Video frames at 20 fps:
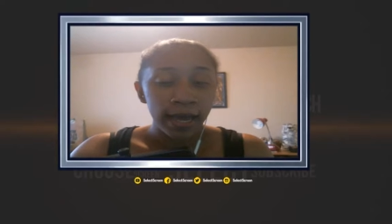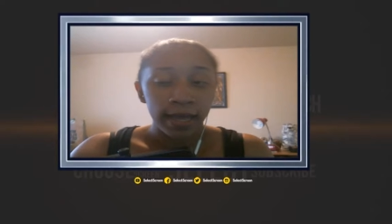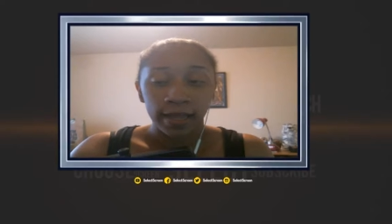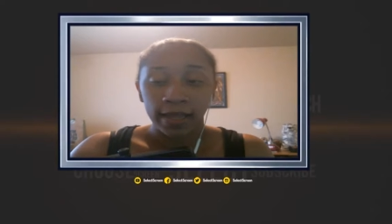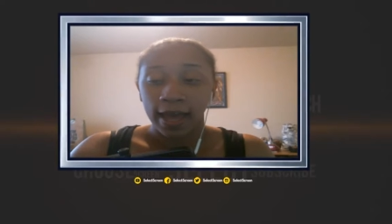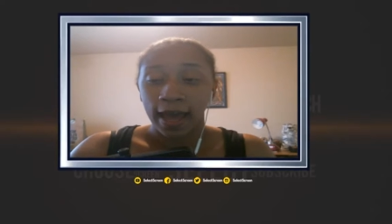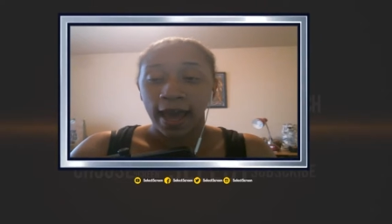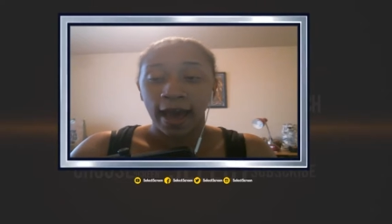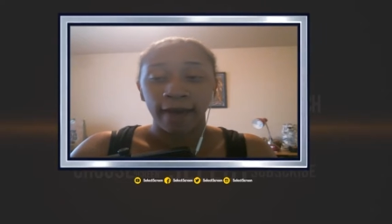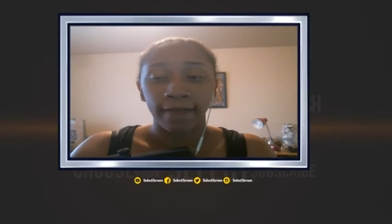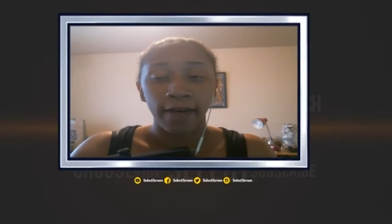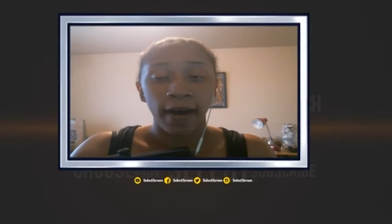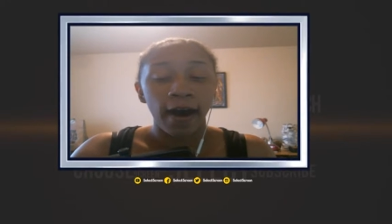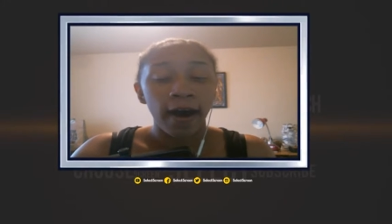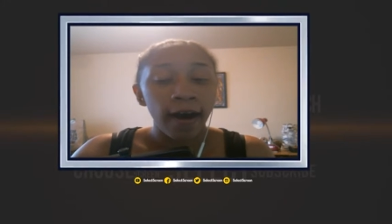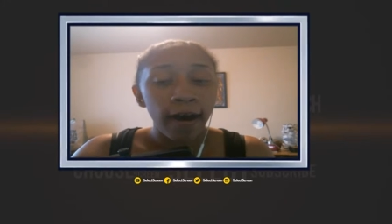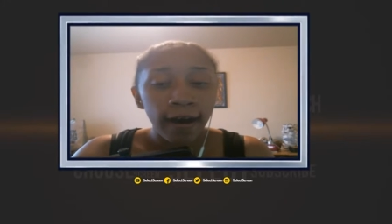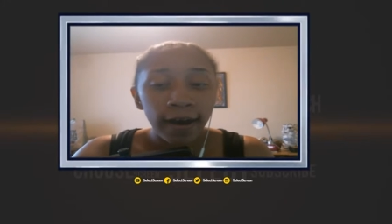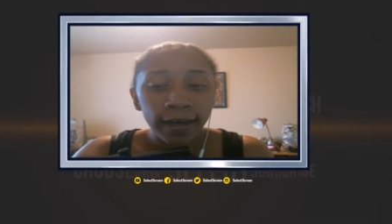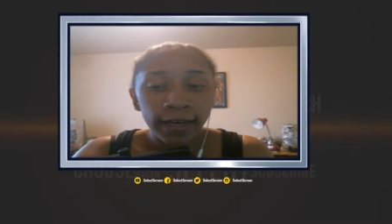They have
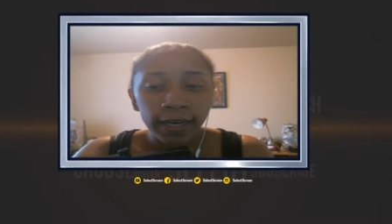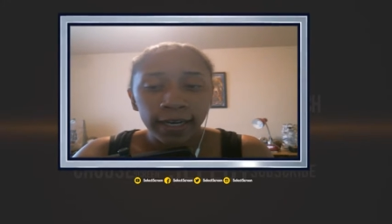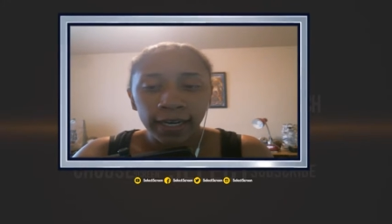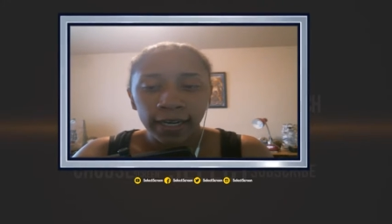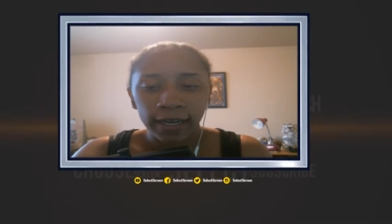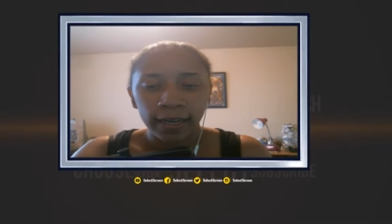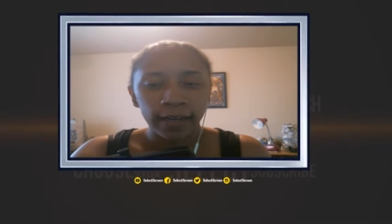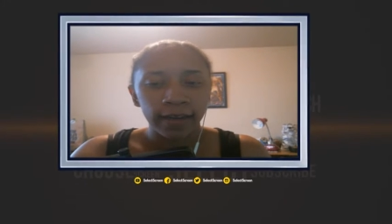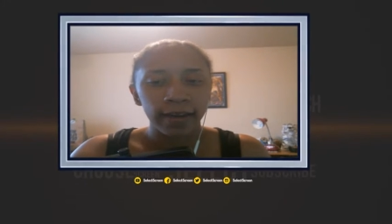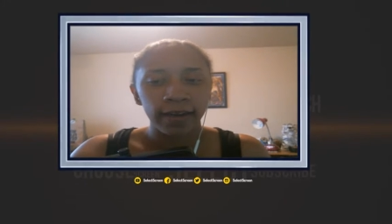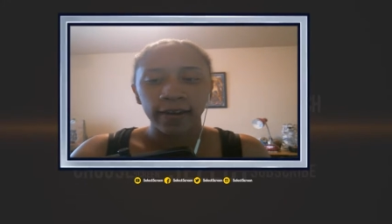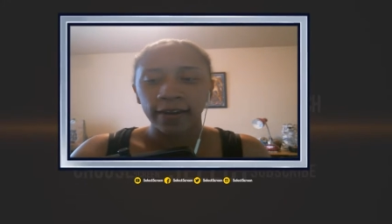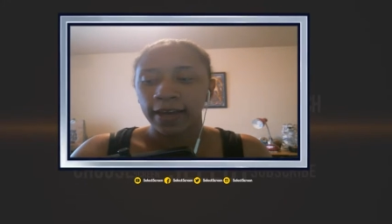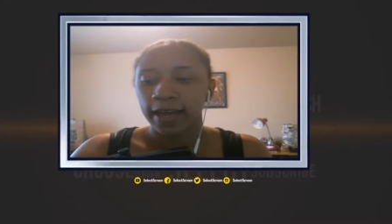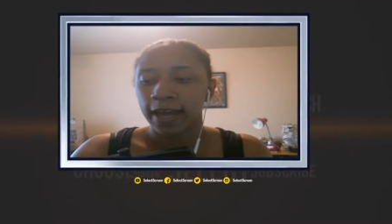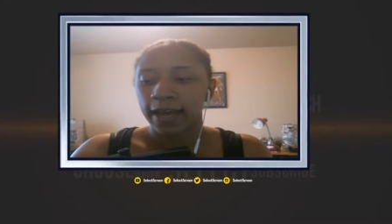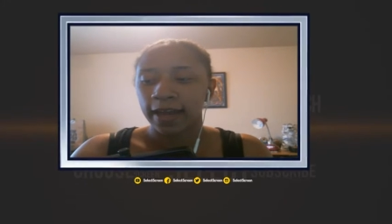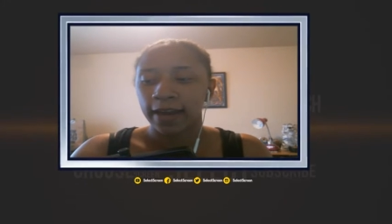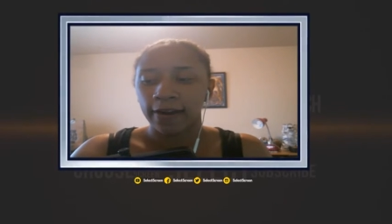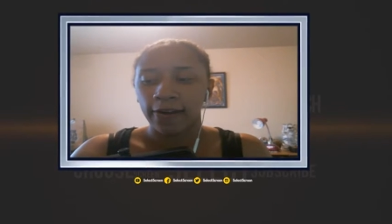Han in here
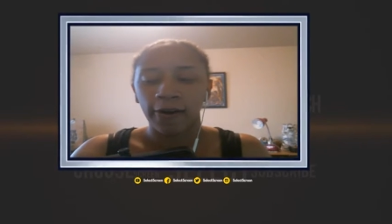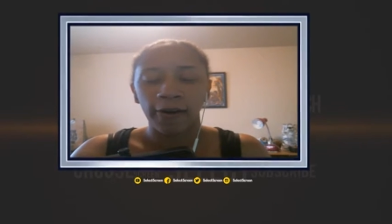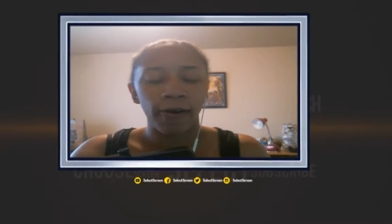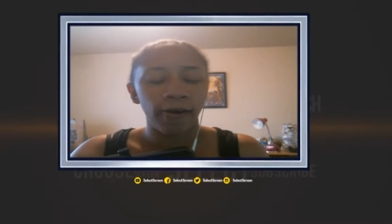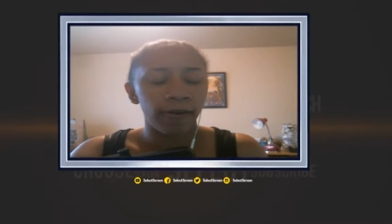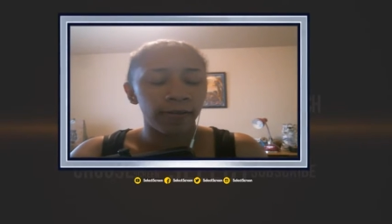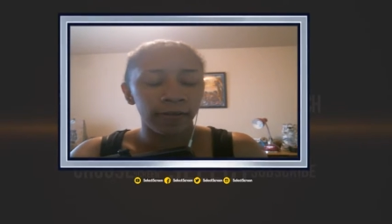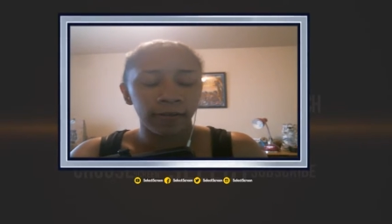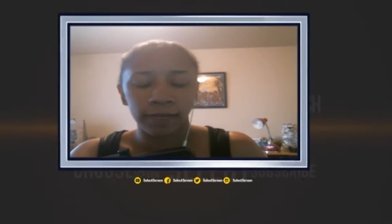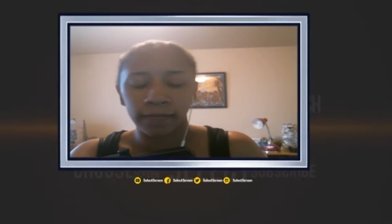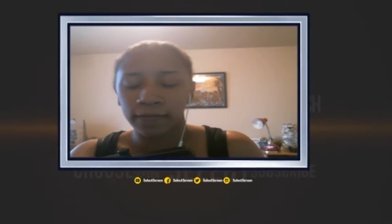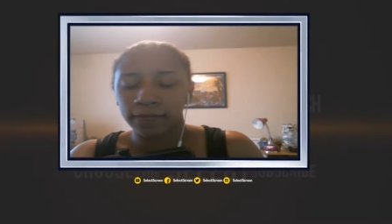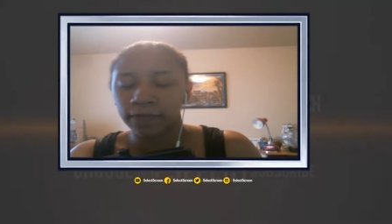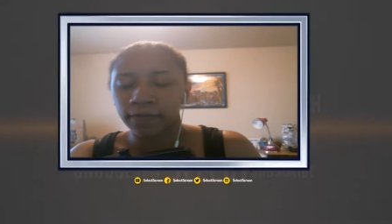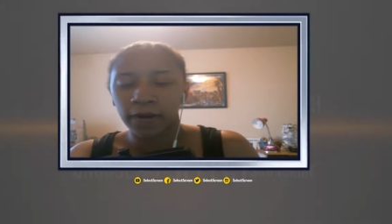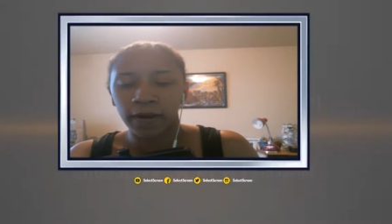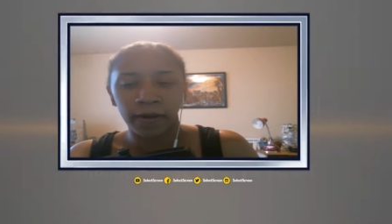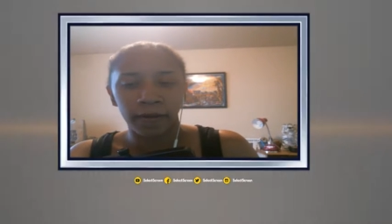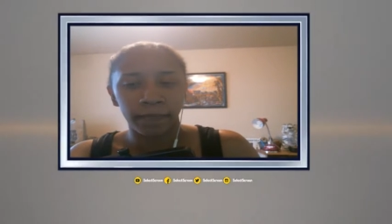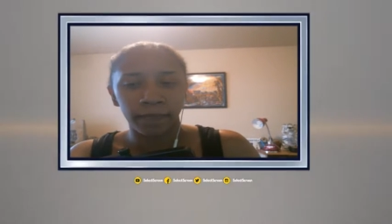and all of
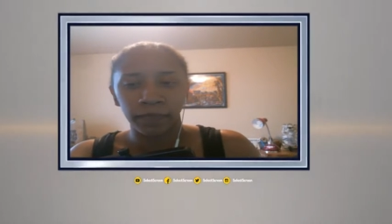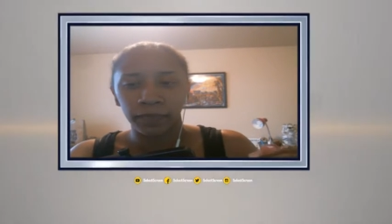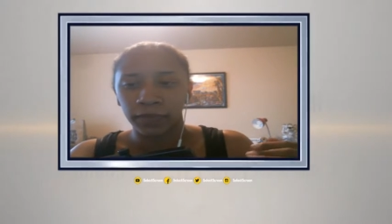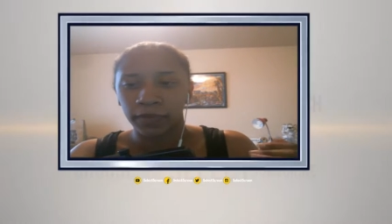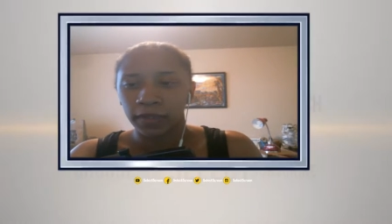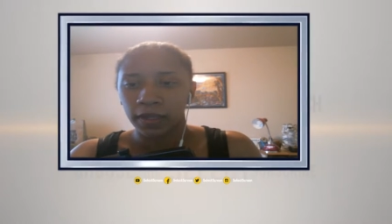um,